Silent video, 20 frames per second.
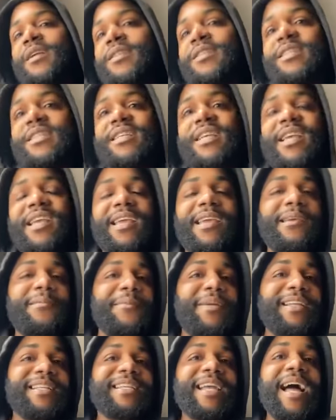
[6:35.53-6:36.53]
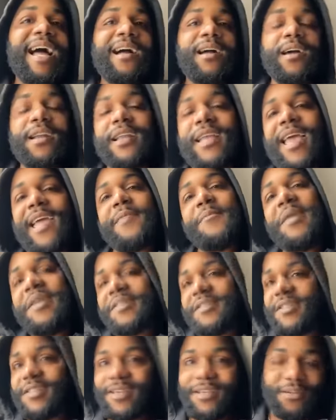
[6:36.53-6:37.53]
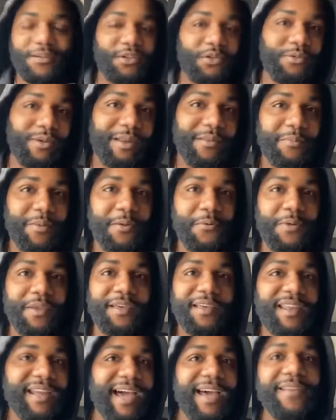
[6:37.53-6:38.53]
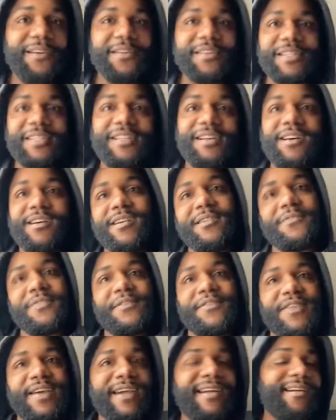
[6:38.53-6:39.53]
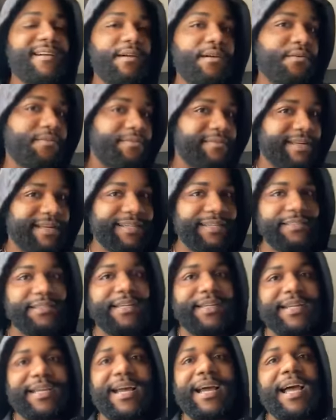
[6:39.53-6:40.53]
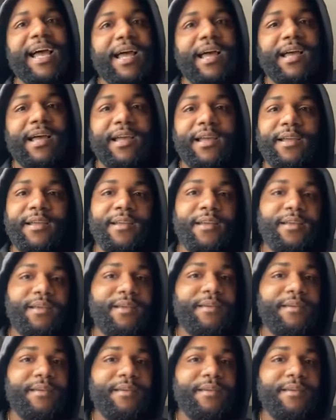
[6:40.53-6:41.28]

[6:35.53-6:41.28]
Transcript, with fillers: Shit, bitch, y'all could have gave me 10 or 20, but We could have got on the song and went viral. I swear to God.